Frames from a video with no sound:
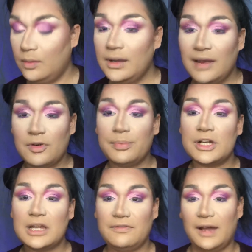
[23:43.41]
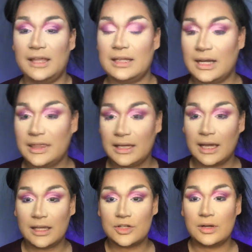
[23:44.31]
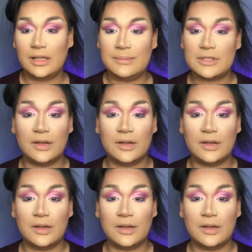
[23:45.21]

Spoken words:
whatever brush I find that I think I can draw lips